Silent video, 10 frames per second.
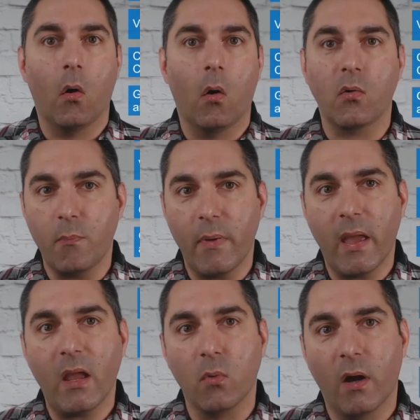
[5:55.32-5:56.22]
or you
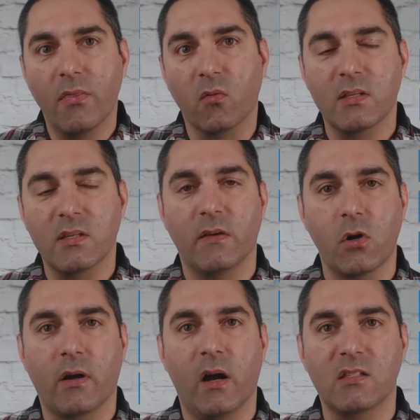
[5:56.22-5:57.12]
may run the risk of
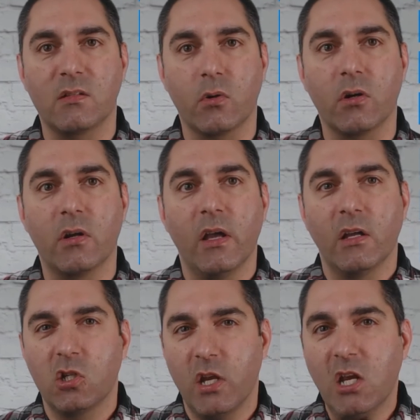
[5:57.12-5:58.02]
your customer
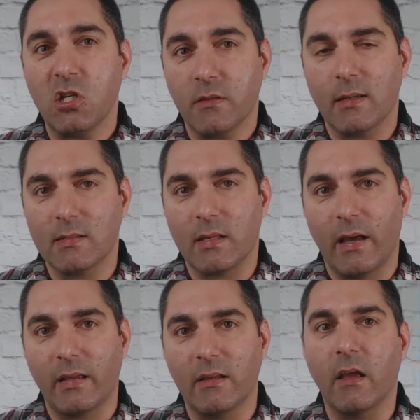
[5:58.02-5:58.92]
changing the
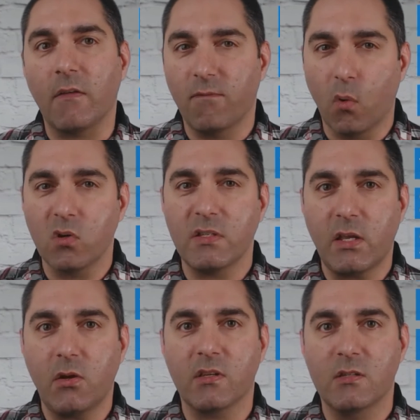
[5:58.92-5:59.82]
design and
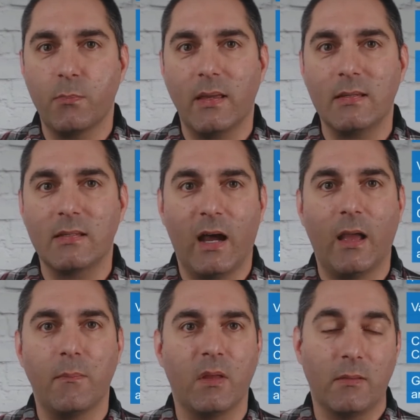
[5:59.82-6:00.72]
forcing you to spend
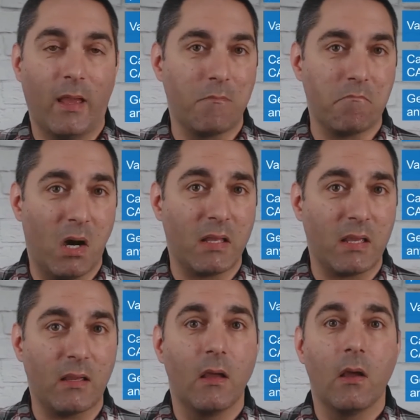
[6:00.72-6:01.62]
time and
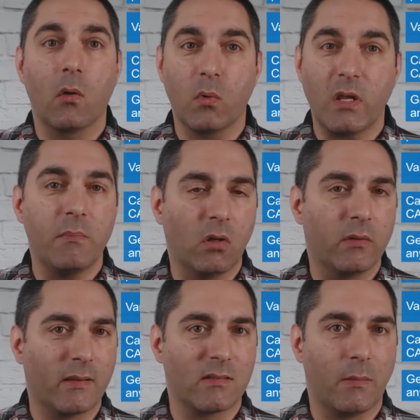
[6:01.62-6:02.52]
money
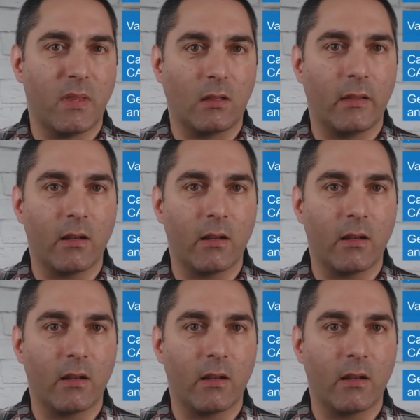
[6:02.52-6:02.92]
rebuilding something